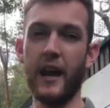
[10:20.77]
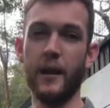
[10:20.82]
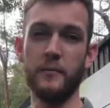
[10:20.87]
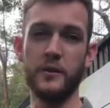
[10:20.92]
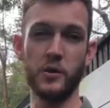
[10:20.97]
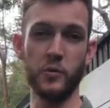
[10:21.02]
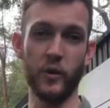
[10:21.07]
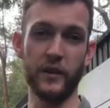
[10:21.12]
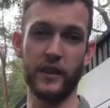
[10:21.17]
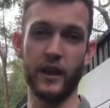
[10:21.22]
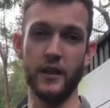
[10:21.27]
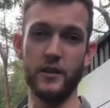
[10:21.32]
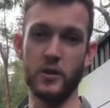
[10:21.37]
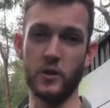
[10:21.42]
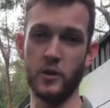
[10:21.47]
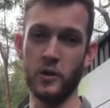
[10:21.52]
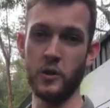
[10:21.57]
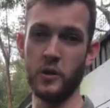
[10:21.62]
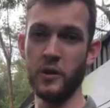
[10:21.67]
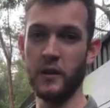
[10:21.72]
So what they
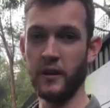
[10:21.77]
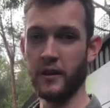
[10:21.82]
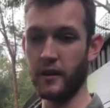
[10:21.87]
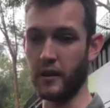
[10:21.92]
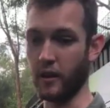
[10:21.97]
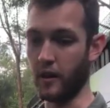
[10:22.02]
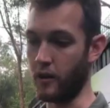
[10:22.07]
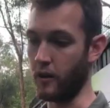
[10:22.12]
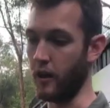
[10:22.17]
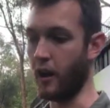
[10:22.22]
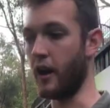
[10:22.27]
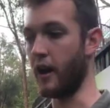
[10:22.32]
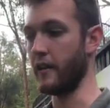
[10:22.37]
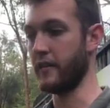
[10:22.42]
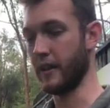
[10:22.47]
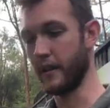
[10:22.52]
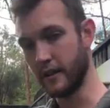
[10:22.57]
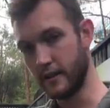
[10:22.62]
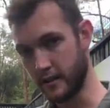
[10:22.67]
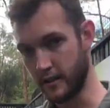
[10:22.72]
do, they'll
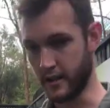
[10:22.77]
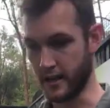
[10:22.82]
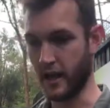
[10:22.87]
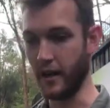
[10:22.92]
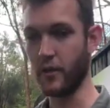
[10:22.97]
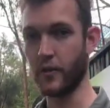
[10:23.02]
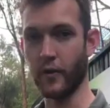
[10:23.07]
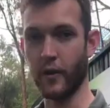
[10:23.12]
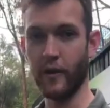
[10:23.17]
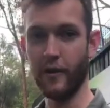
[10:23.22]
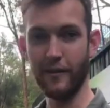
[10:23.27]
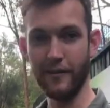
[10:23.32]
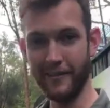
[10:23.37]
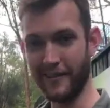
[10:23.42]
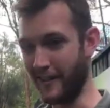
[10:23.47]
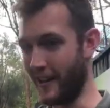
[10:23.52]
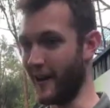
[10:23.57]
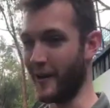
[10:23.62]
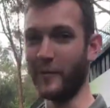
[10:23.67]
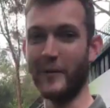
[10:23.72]
either death roll,
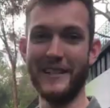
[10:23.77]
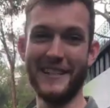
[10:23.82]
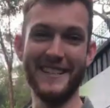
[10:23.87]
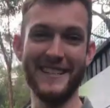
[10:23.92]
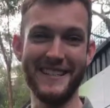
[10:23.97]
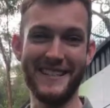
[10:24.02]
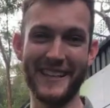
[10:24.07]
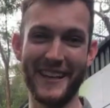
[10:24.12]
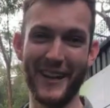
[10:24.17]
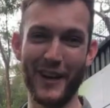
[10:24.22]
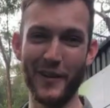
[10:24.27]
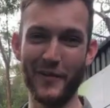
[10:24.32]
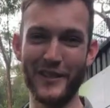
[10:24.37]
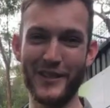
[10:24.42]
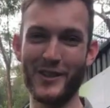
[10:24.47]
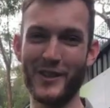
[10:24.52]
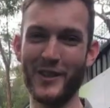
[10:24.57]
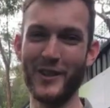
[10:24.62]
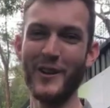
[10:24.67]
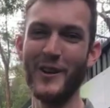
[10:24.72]
like we didn't see
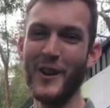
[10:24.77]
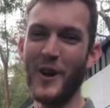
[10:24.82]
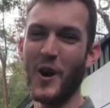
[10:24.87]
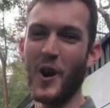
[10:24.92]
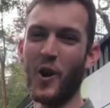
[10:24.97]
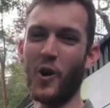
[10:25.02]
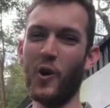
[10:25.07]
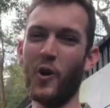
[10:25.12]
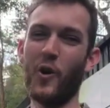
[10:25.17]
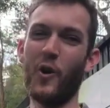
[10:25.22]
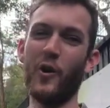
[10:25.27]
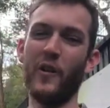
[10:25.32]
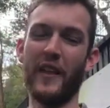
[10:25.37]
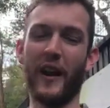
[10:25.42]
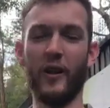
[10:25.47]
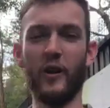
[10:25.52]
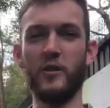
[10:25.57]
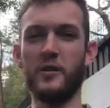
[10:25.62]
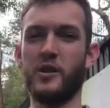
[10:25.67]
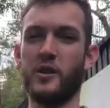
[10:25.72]
Elvis do, or
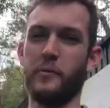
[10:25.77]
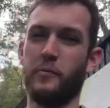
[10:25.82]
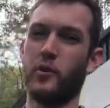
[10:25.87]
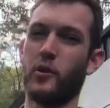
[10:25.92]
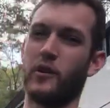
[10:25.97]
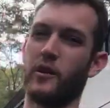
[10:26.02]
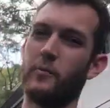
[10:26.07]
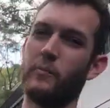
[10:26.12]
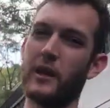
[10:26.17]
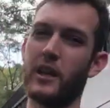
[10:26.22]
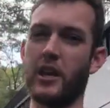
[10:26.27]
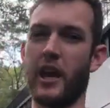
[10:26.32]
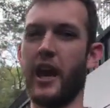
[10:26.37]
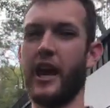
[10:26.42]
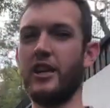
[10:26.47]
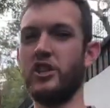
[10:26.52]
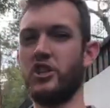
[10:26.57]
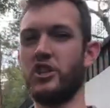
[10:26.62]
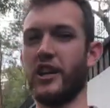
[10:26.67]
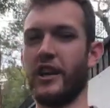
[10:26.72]
they'll also put on a big
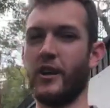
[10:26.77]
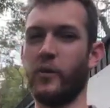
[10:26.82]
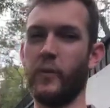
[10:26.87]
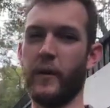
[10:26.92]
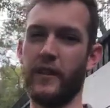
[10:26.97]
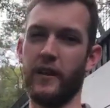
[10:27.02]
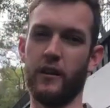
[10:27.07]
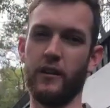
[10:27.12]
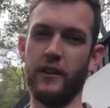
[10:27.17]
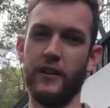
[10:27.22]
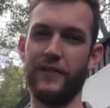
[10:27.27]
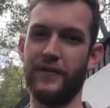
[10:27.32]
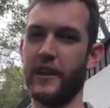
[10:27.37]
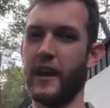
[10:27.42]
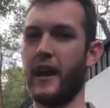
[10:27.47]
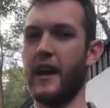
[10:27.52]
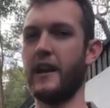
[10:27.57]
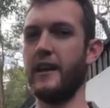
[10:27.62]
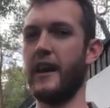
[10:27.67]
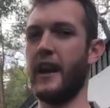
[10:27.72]
head shake where they'll lift the
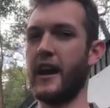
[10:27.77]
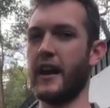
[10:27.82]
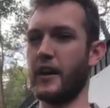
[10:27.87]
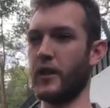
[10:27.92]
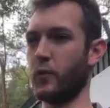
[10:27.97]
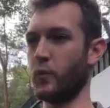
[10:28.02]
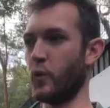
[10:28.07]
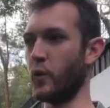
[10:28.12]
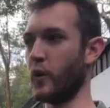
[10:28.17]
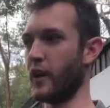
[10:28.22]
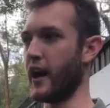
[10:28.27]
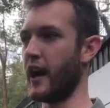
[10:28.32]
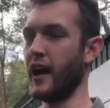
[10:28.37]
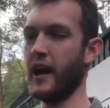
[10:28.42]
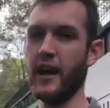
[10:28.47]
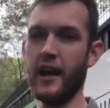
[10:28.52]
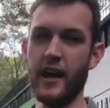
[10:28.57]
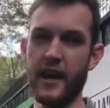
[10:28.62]
head out of the water.